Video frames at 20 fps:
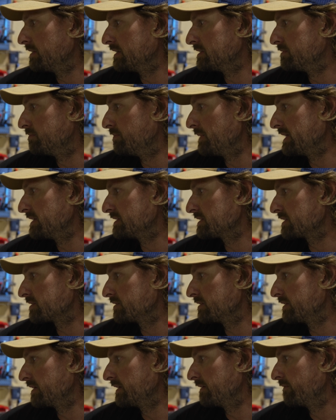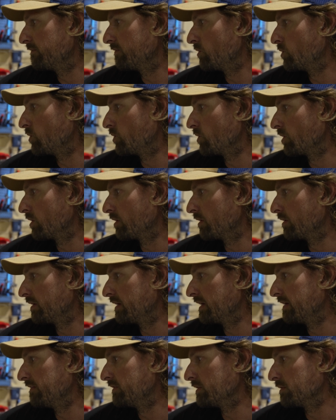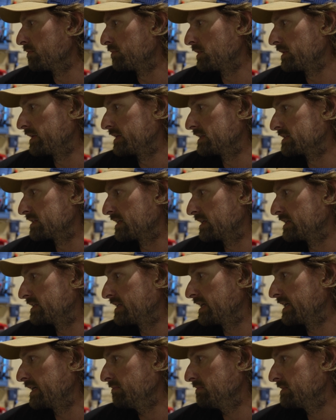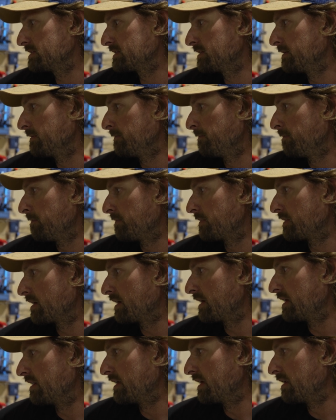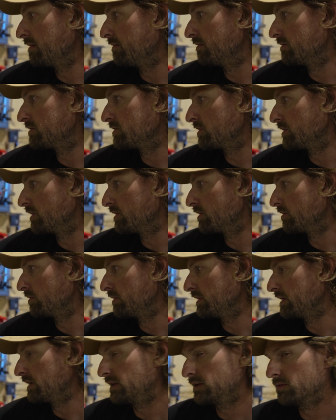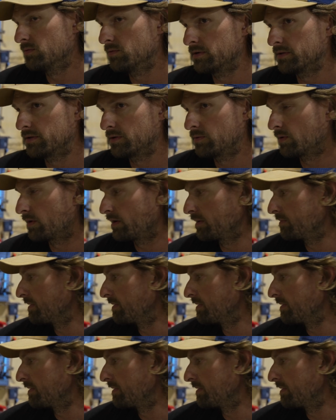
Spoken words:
is basically for if you're printing sight tapes, and then so you don't need to really worry